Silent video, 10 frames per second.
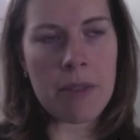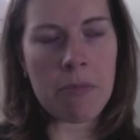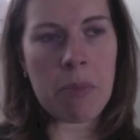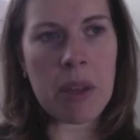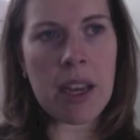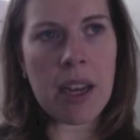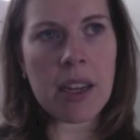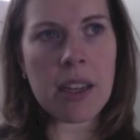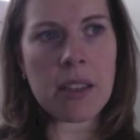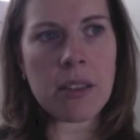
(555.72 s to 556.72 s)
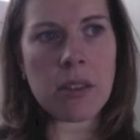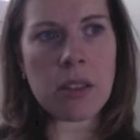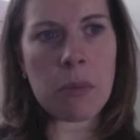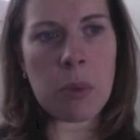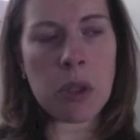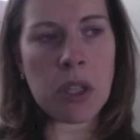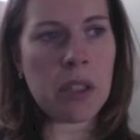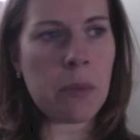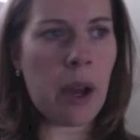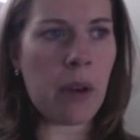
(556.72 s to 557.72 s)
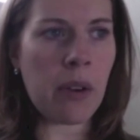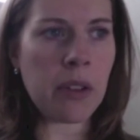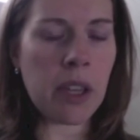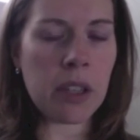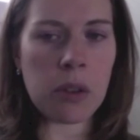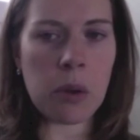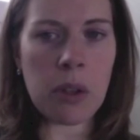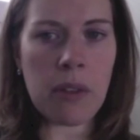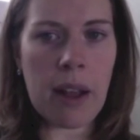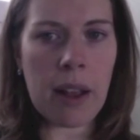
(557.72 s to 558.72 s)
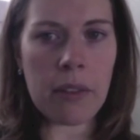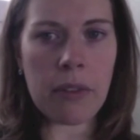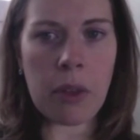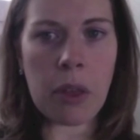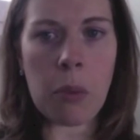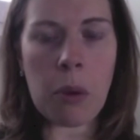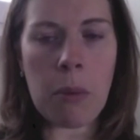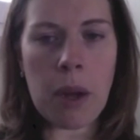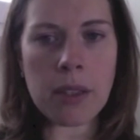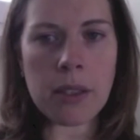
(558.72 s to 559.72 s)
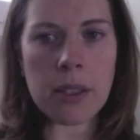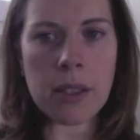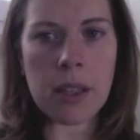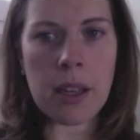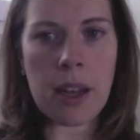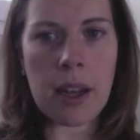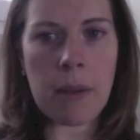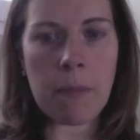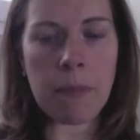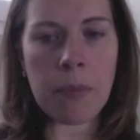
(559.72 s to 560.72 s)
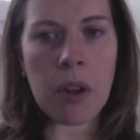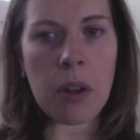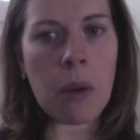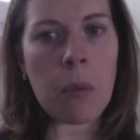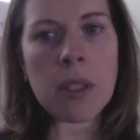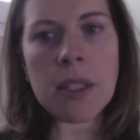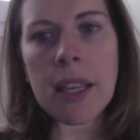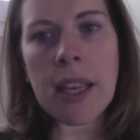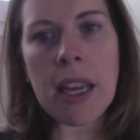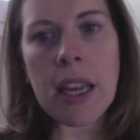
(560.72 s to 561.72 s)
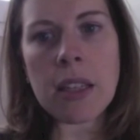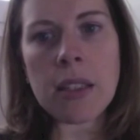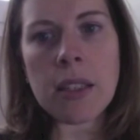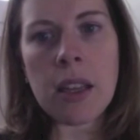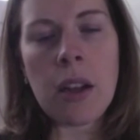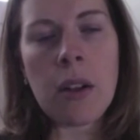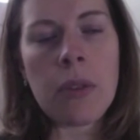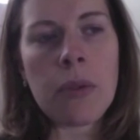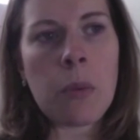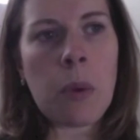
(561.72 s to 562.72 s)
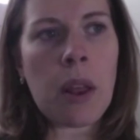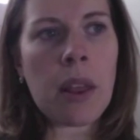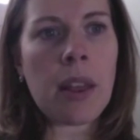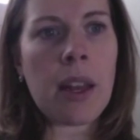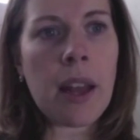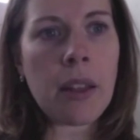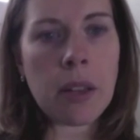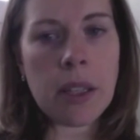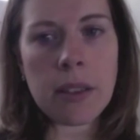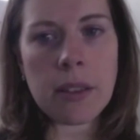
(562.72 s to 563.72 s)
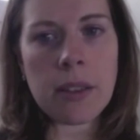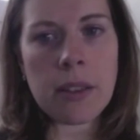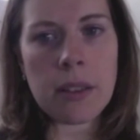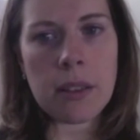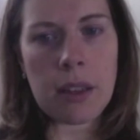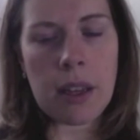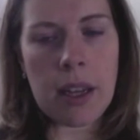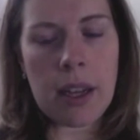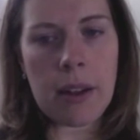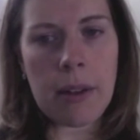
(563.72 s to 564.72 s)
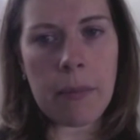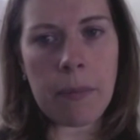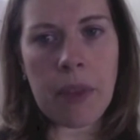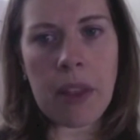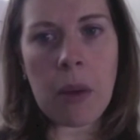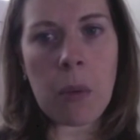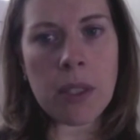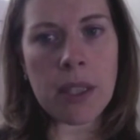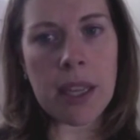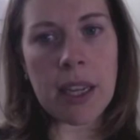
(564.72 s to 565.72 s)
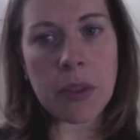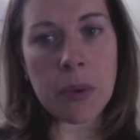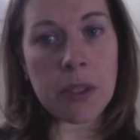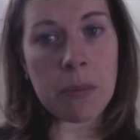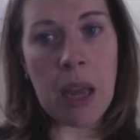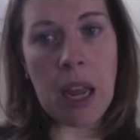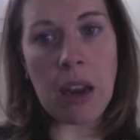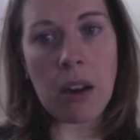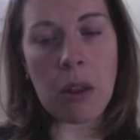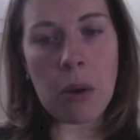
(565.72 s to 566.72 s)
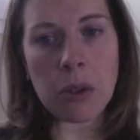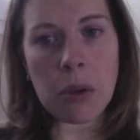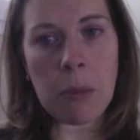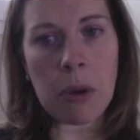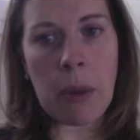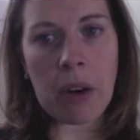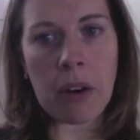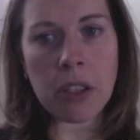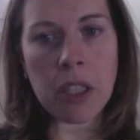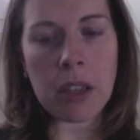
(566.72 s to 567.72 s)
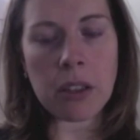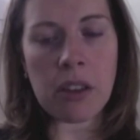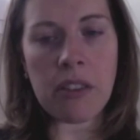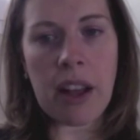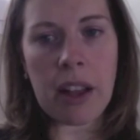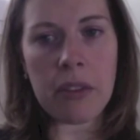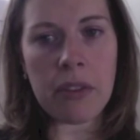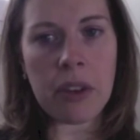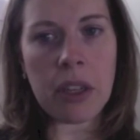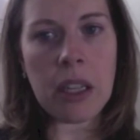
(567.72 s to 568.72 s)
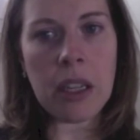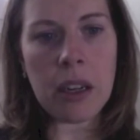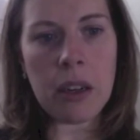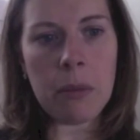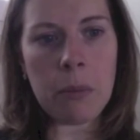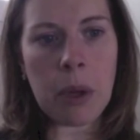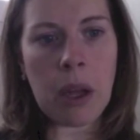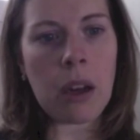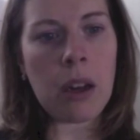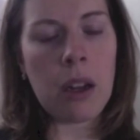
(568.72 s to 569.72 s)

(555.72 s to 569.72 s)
because Portuguese background checks are only valid for 3 months. That wasn't the case with the Netherlands, and that wasn't the case with Spain. Those criminal background checks are valid for a year, but